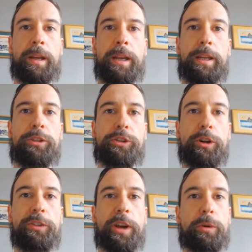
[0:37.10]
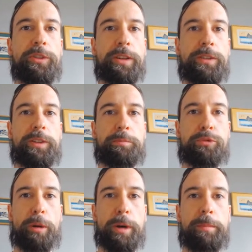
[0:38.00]
It turns out that this
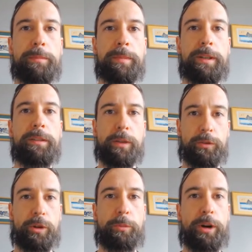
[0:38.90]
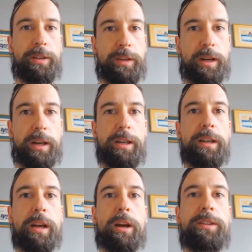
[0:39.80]
problem is surprisingly
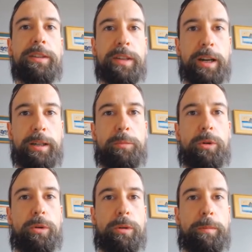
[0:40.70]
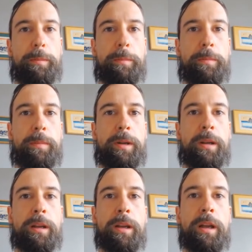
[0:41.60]
undecidable.
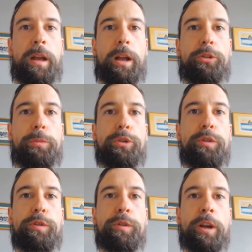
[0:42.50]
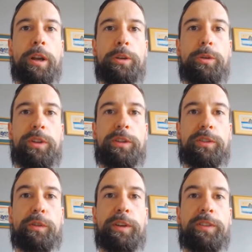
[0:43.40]
And the proof uses
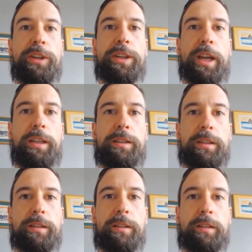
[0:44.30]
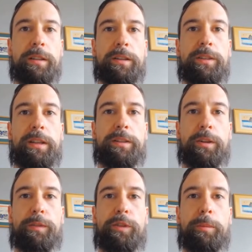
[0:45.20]
sophisticated sets of
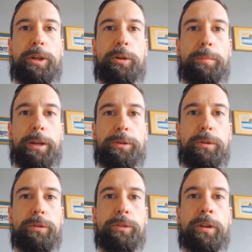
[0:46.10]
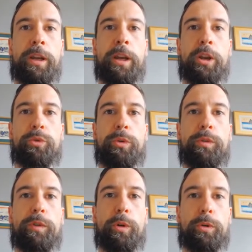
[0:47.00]
forbidden patterns to
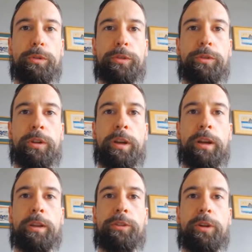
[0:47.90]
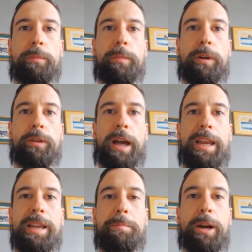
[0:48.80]
enforce some
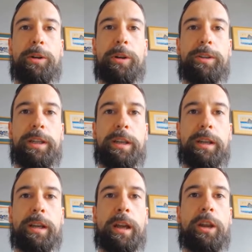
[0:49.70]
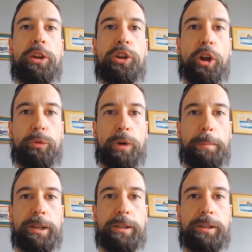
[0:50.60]
aperiodic,
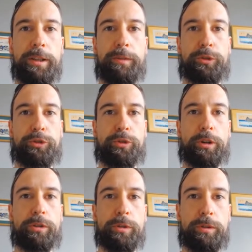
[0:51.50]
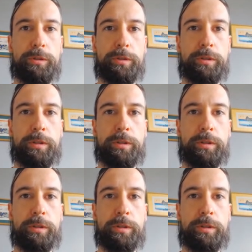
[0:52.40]
non-repetitive structures